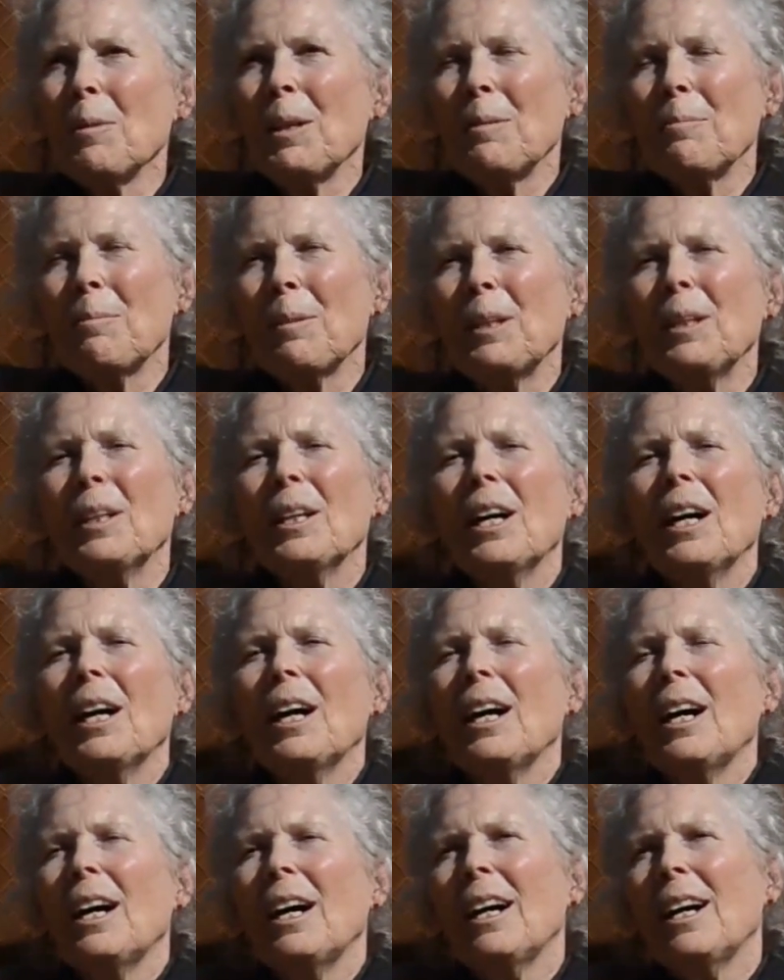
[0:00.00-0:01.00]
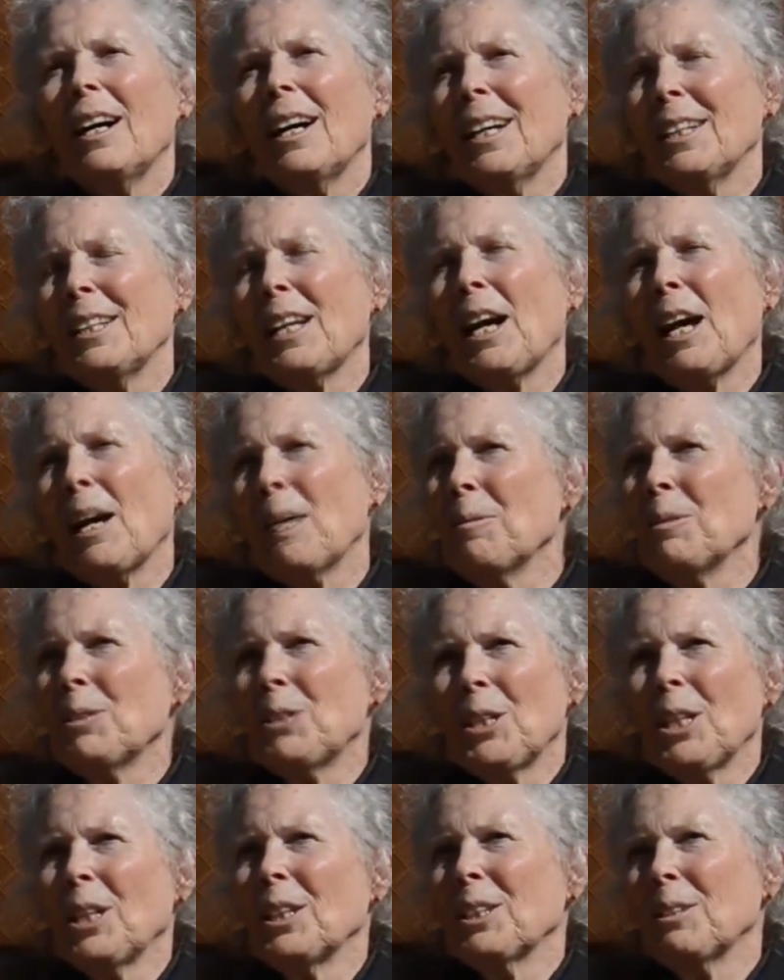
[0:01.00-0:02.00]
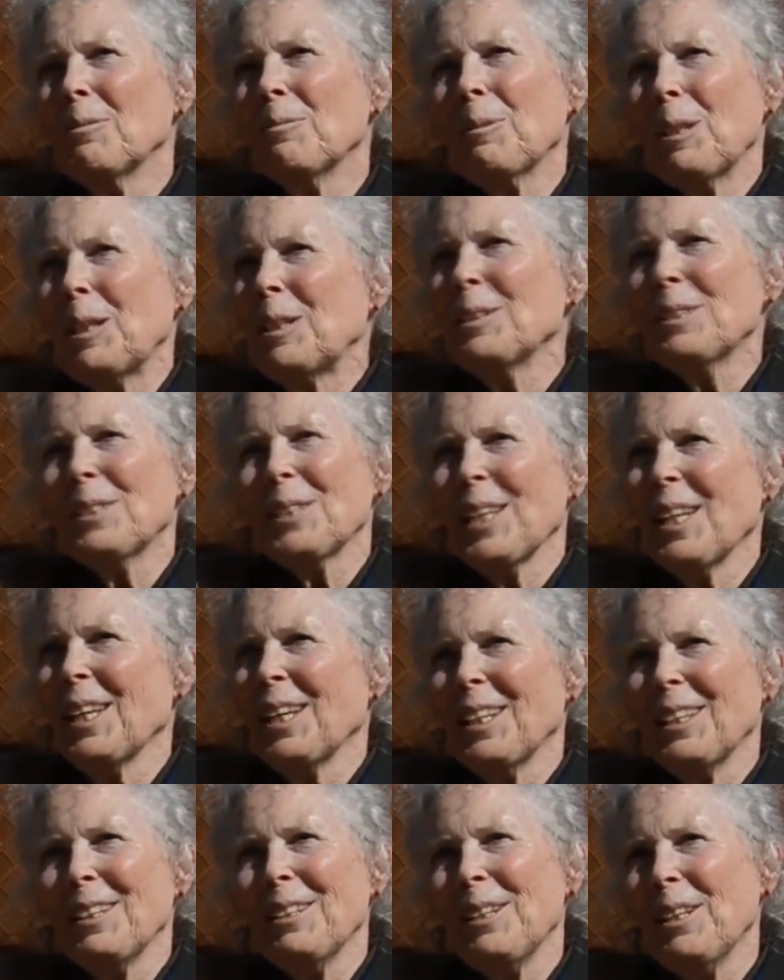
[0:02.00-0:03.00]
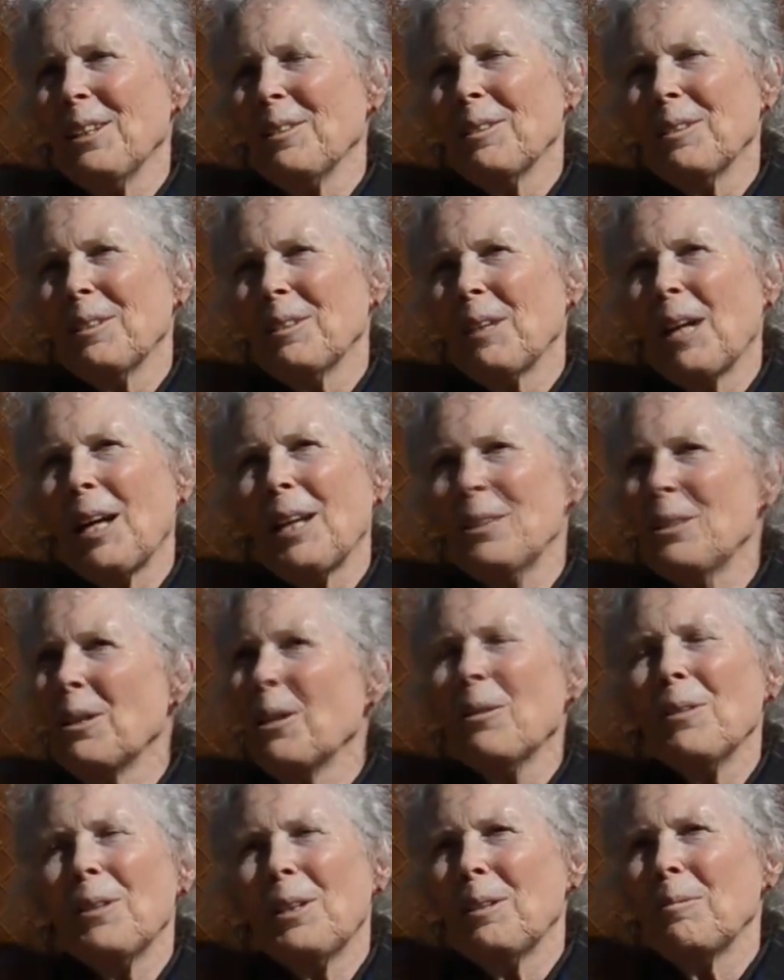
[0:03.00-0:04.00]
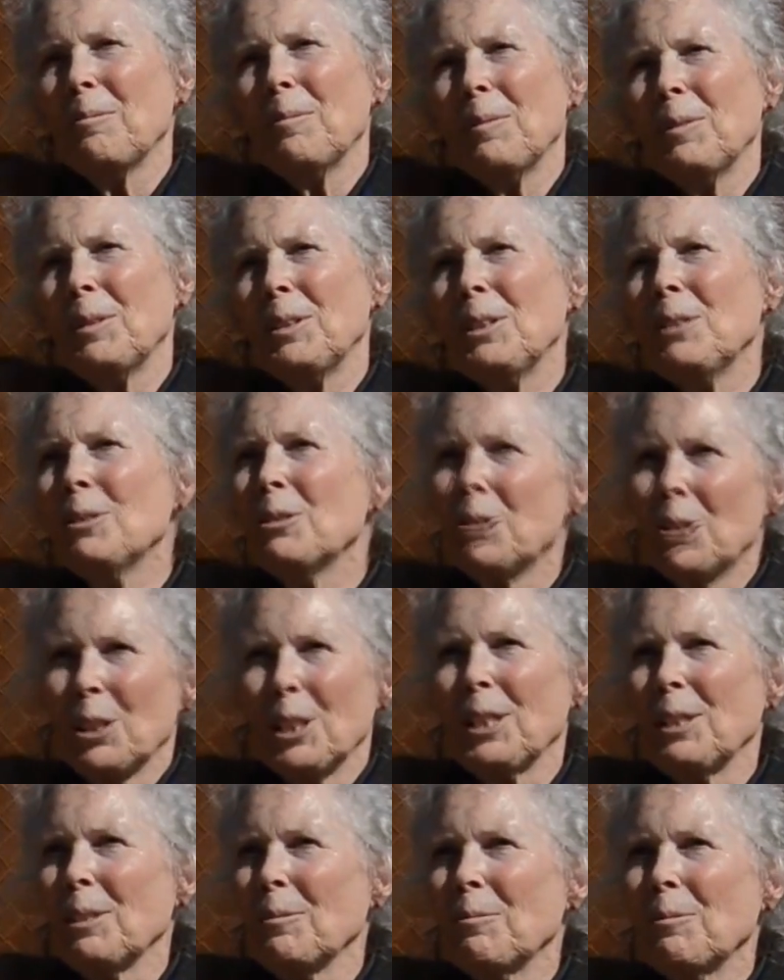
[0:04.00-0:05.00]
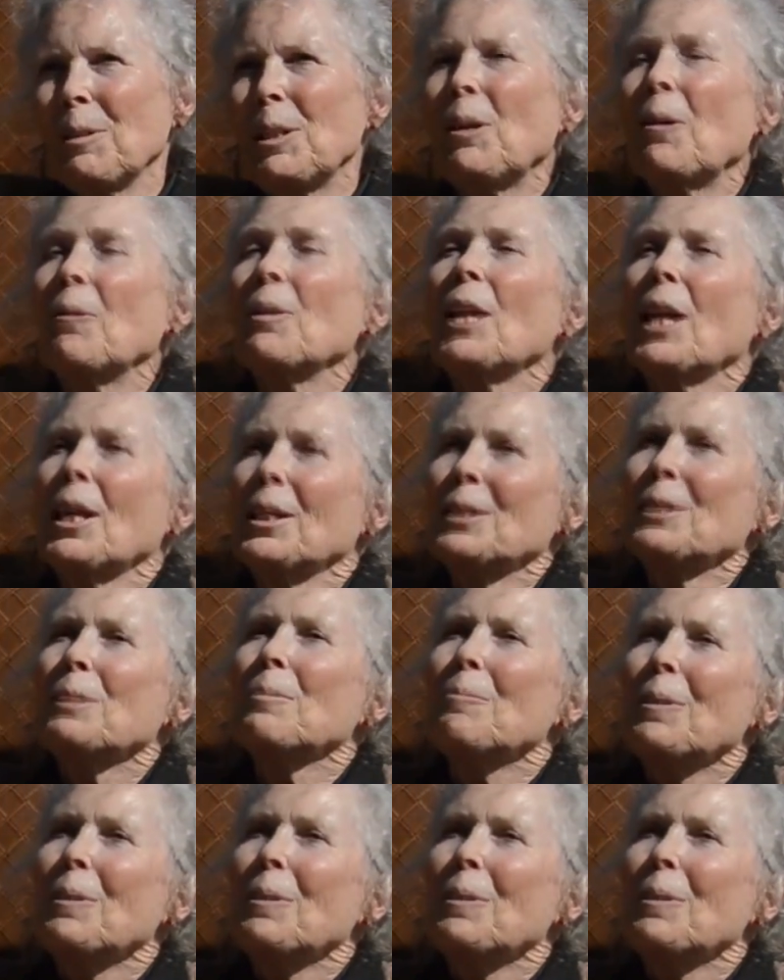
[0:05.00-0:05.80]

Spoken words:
me, but I was young once, and I know that usually we don't like to